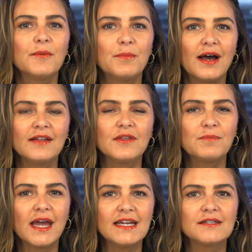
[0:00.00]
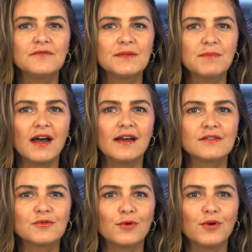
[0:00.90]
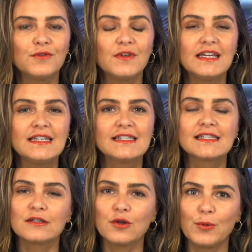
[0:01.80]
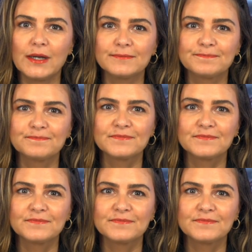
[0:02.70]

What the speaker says: but the pace of demand growth is slowing.